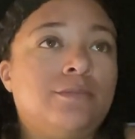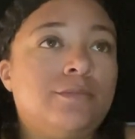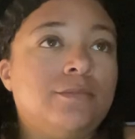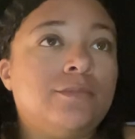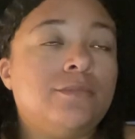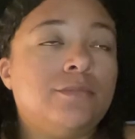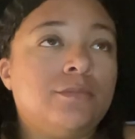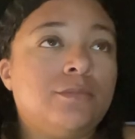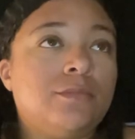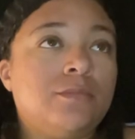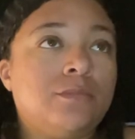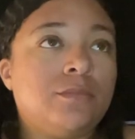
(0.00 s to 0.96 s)

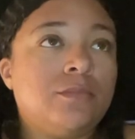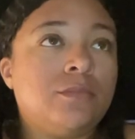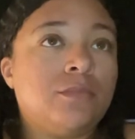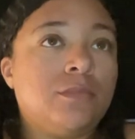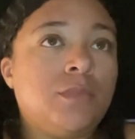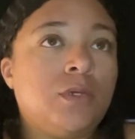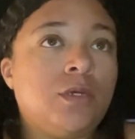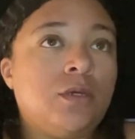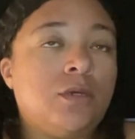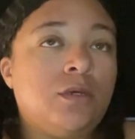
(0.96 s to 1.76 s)
No one is speaking in this clip.